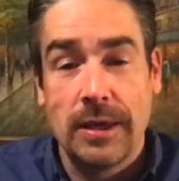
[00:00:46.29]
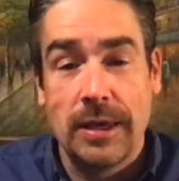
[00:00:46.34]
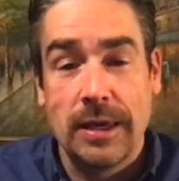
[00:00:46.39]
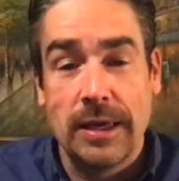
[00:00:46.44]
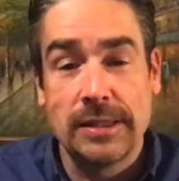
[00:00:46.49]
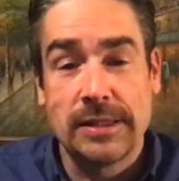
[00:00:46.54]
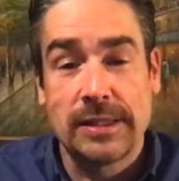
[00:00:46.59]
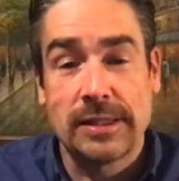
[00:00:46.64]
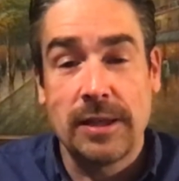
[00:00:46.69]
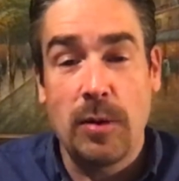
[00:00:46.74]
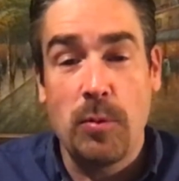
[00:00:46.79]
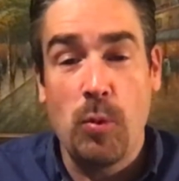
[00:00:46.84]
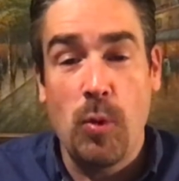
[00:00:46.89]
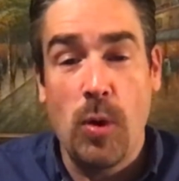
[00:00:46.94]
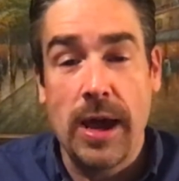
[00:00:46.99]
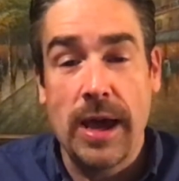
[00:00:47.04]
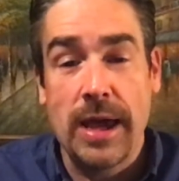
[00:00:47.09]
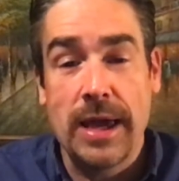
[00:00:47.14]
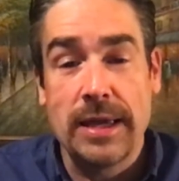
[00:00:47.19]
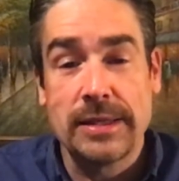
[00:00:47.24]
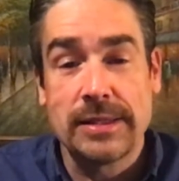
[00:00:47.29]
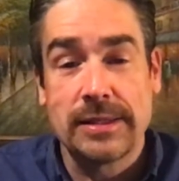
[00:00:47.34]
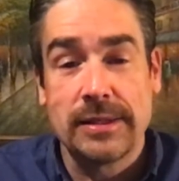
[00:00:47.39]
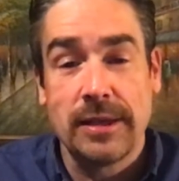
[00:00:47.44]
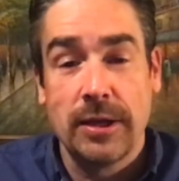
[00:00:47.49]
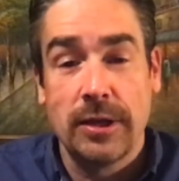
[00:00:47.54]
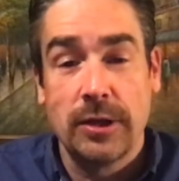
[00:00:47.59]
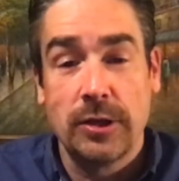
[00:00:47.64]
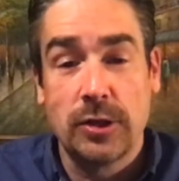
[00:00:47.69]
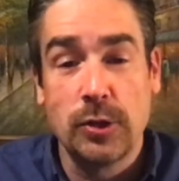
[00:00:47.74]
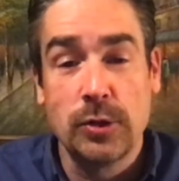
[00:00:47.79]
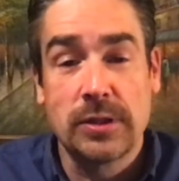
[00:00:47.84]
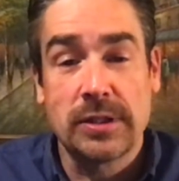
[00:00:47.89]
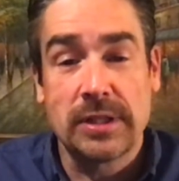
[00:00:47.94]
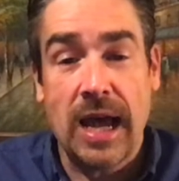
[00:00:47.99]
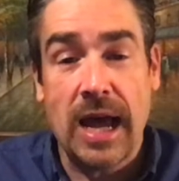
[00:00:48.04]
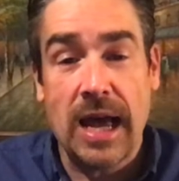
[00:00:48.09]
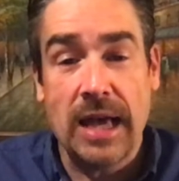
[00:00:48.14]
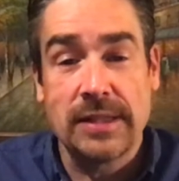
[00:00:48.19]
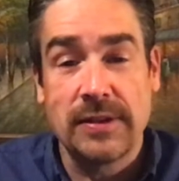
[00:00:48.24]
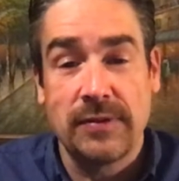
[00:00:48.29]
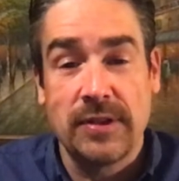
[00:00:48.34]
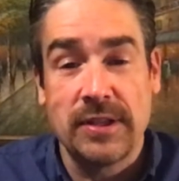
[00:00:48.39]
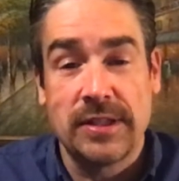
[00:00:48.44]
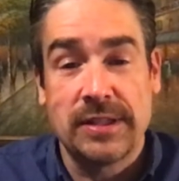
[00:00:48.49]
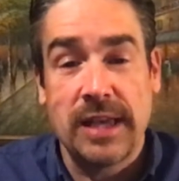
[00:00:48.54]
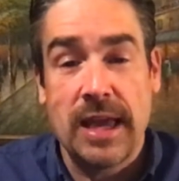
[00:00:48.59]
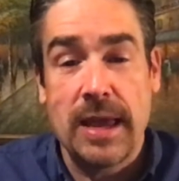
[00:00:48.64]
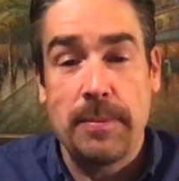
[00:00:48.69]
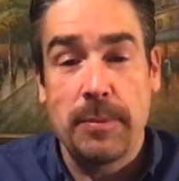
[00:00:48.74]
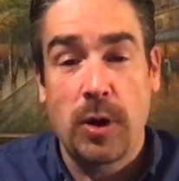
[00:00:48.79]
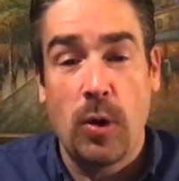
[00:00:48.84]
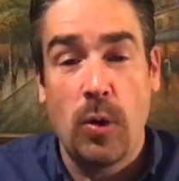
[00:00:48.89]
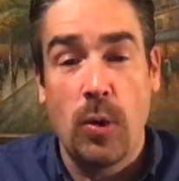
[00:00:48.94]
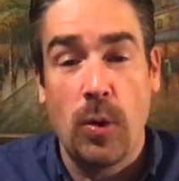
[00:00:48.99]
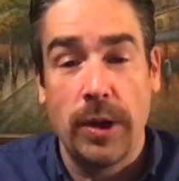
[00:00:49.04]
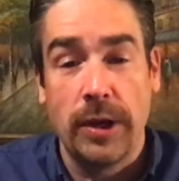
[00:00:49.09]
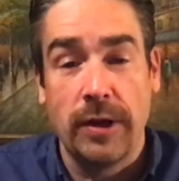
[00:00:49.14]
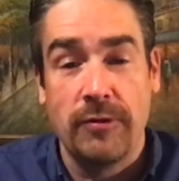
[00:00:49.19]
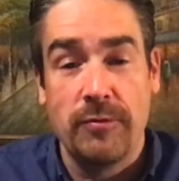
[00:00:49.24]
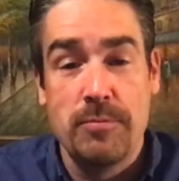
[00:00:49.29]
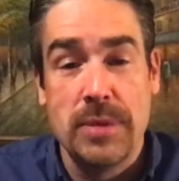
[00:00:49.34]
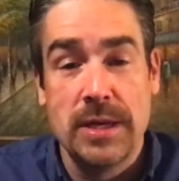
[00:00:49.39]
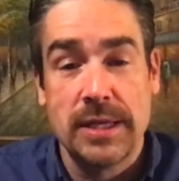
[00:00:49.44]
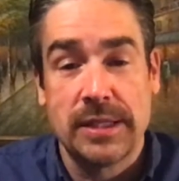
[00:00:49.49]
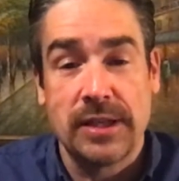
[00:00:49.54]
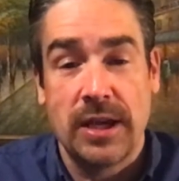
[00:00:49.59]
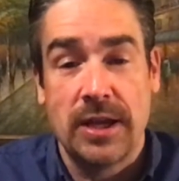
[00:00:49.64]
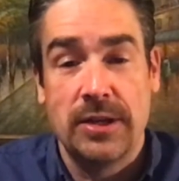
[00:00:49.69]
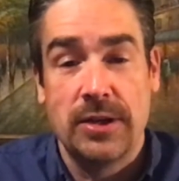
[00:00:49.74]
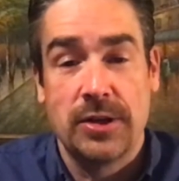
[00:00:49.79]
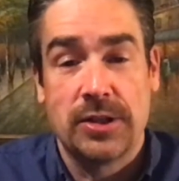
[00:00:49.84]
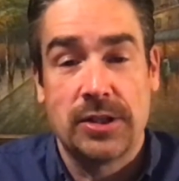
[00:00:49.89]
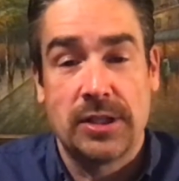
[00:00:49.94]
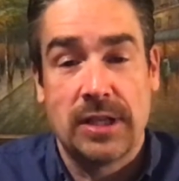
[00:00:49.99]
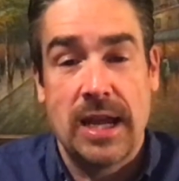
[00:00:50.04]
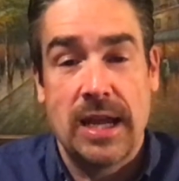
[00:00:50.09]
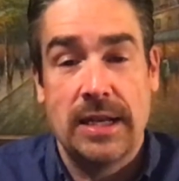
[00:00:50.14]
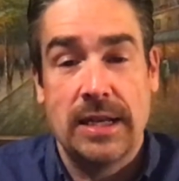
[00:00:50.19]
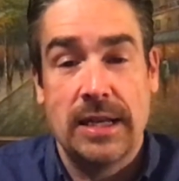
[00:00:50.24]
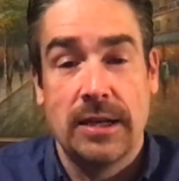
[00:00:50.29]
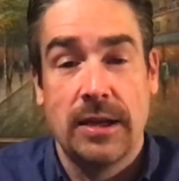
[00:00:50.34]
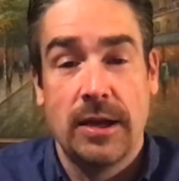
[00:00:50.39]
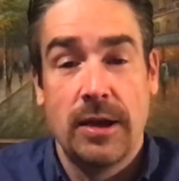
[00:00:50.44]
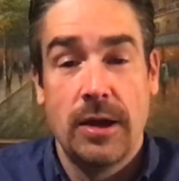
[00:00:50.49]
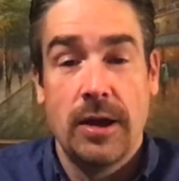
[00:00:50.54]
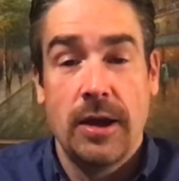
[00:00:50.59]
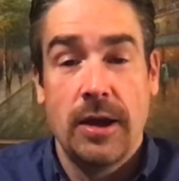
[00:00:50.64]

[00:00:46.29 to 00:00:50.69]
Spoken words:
in some ways, two sides of the same coin of misunderstanding